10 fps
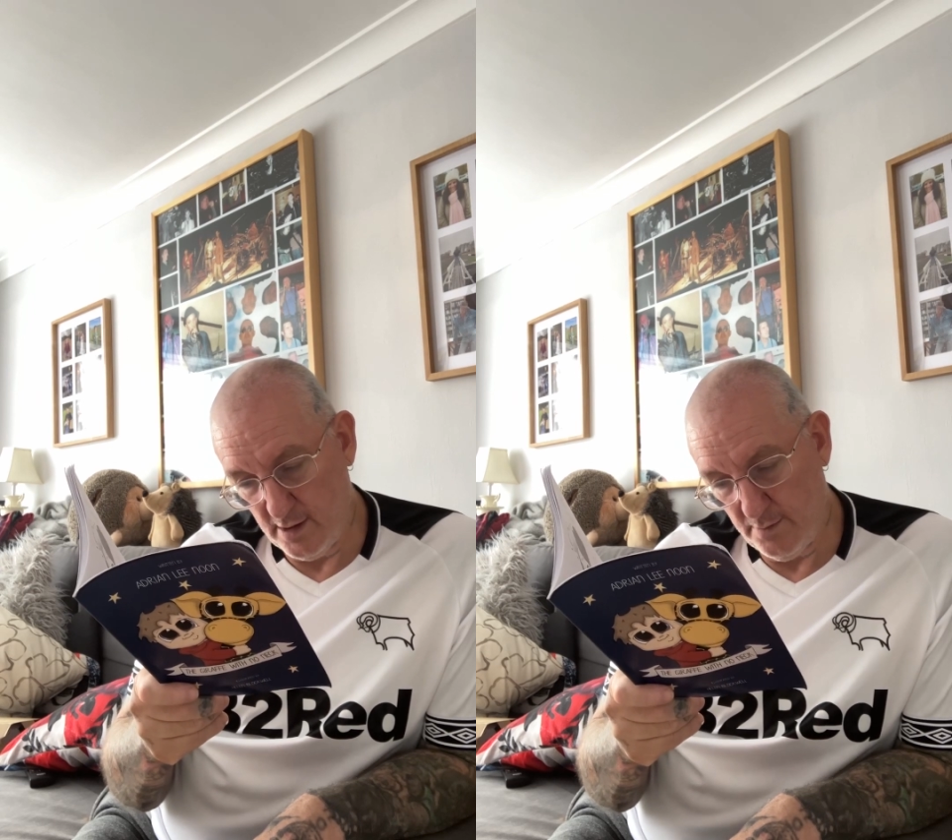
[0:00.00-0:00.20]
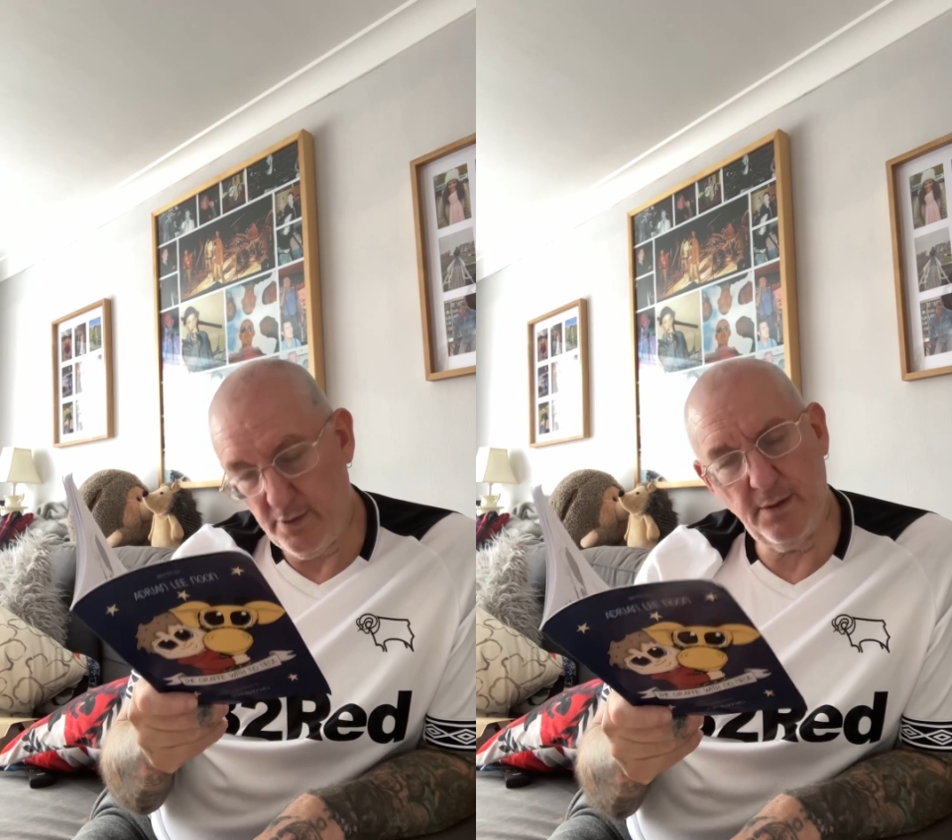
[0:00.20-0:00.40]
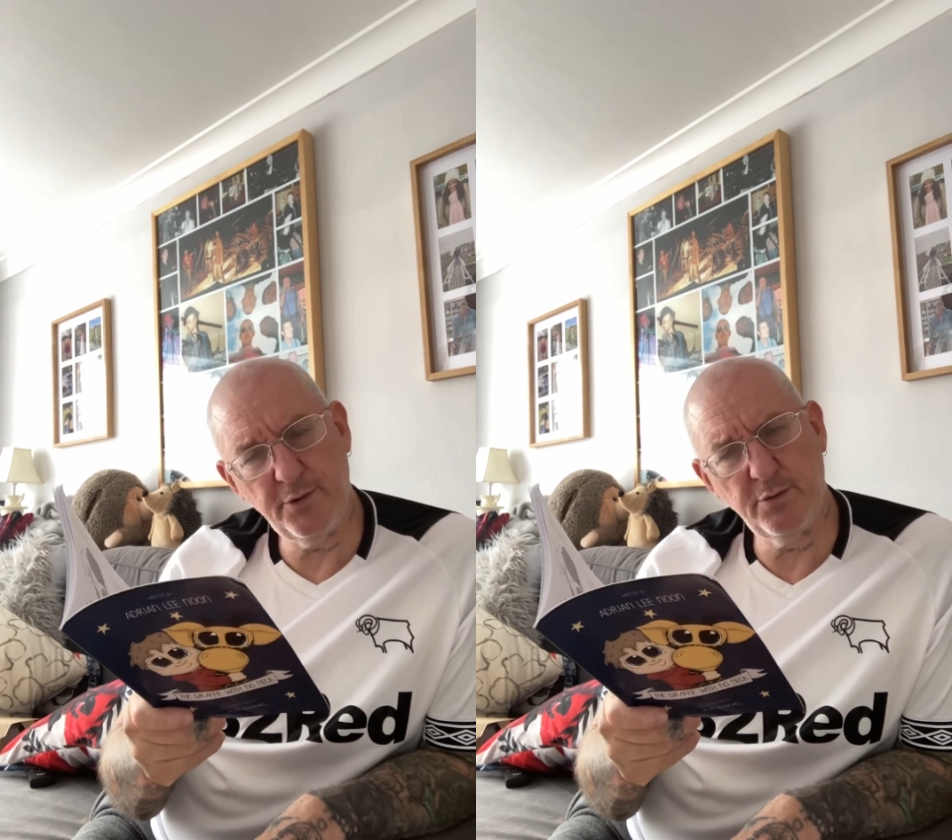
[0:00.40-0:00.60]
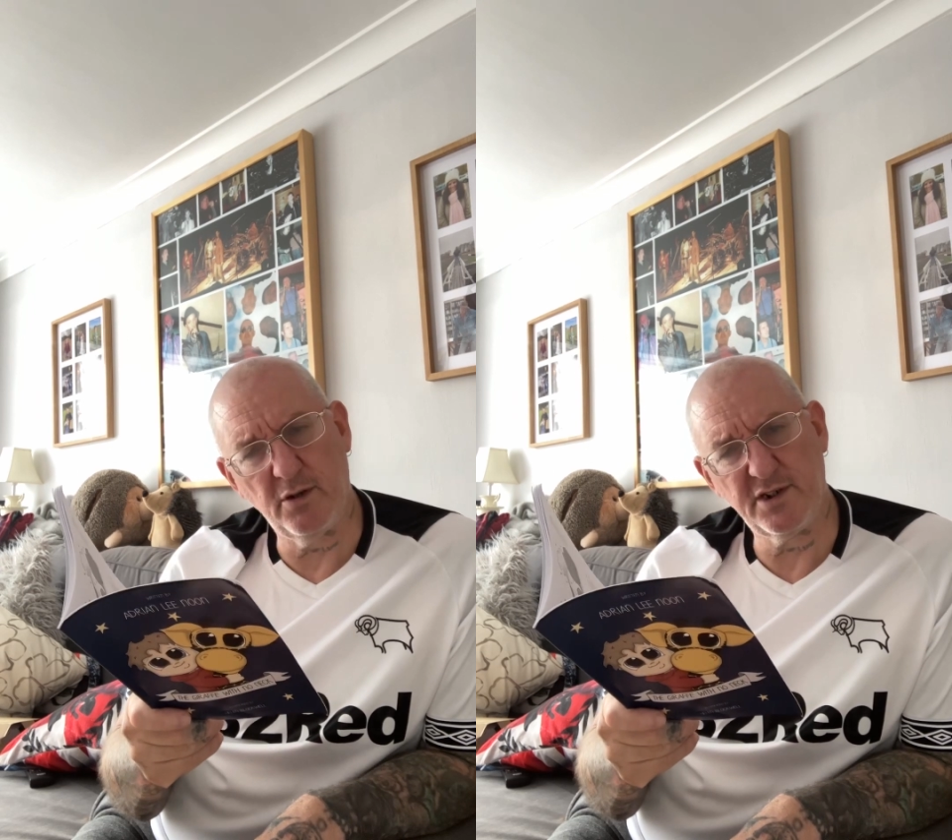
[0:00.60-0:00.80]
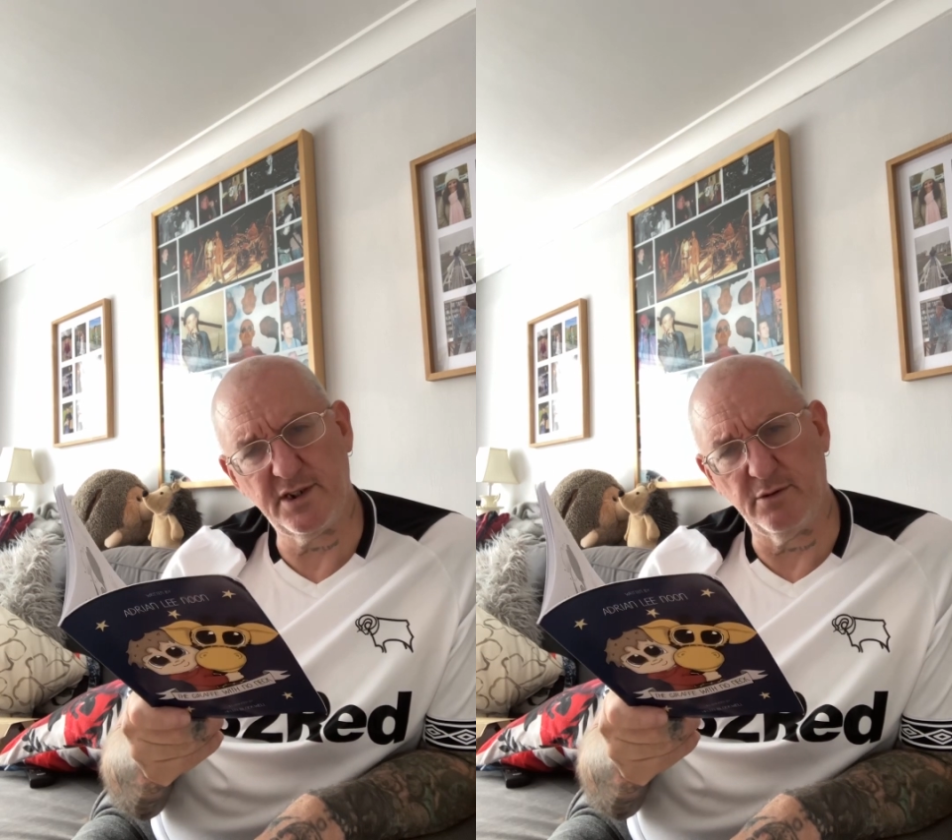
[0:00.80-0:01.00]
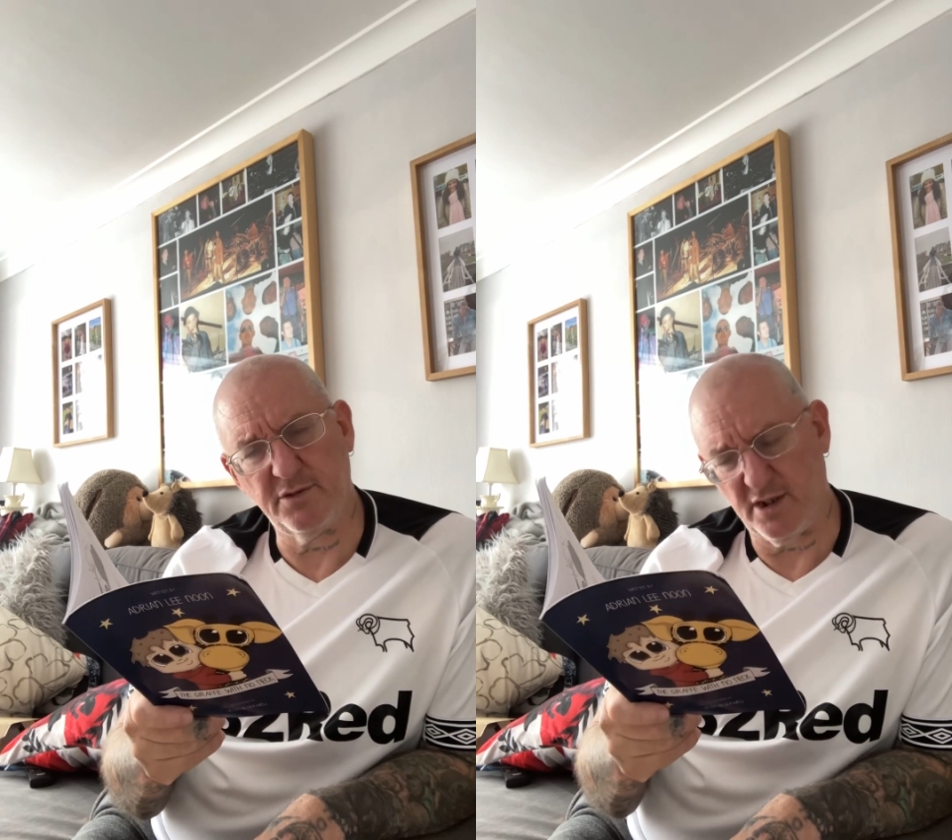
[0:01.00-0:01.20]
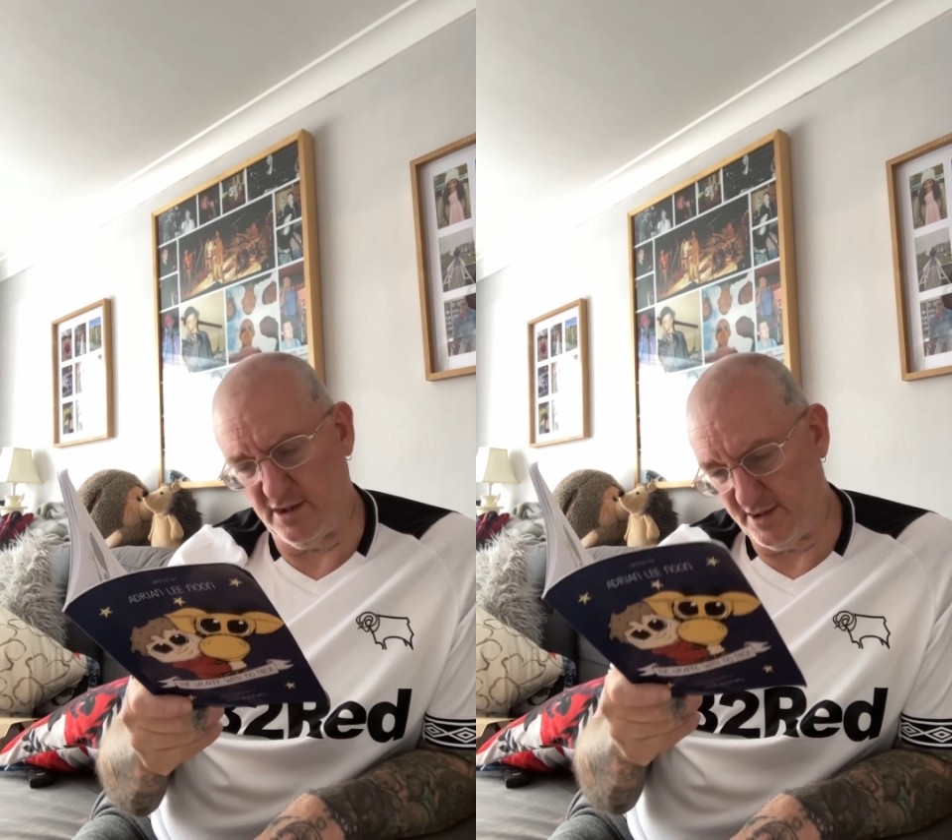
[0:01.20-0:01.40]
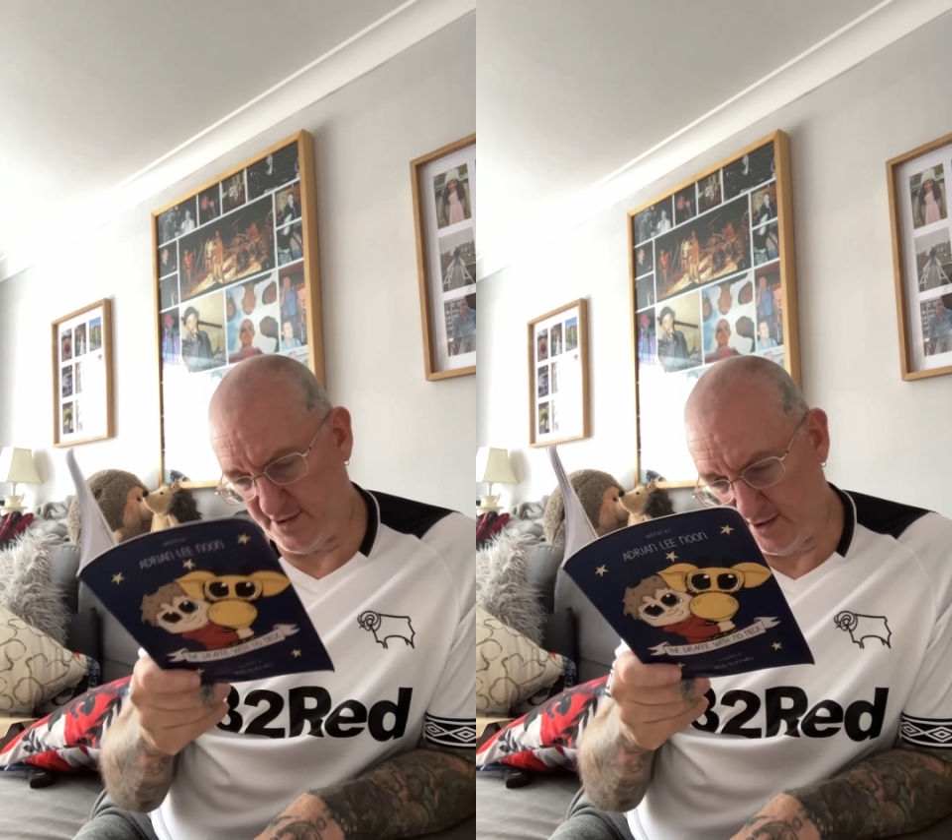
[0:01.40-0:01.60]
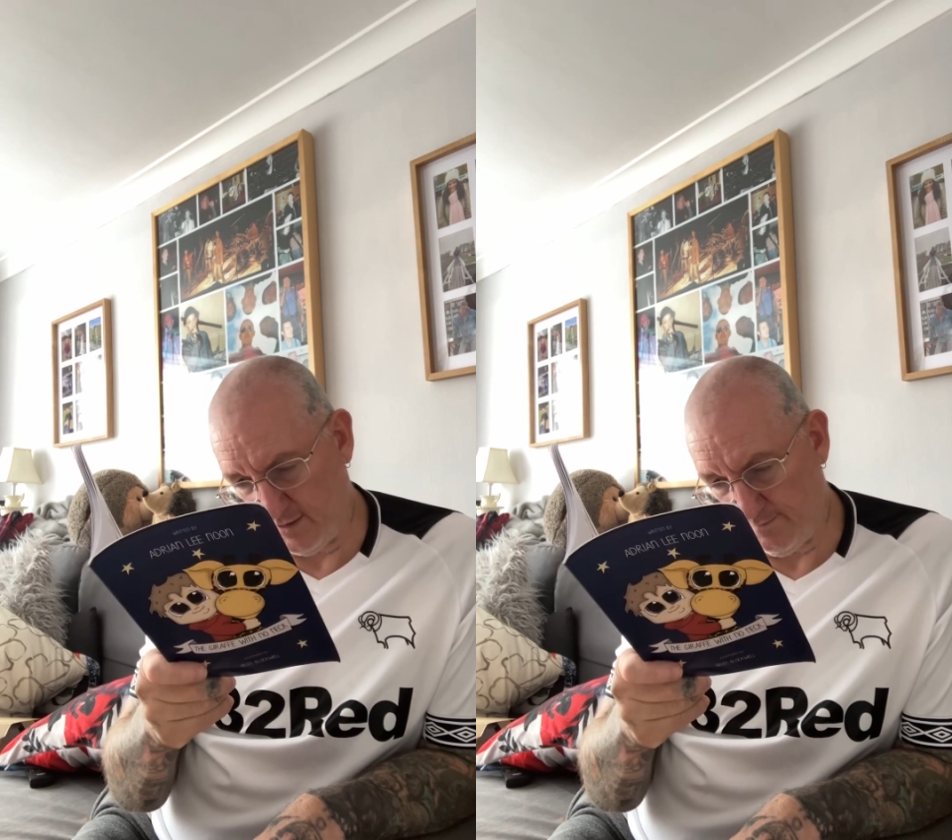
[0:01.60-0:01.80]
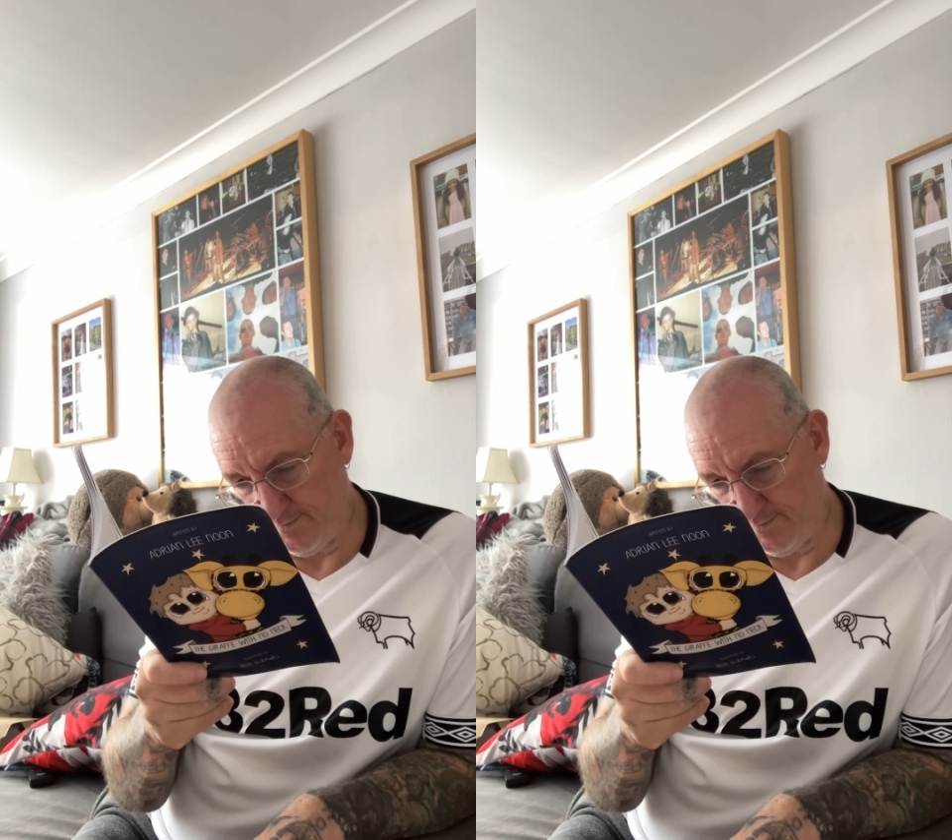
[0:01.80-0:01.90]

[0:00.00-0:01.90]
Perhaps you are still tired, son,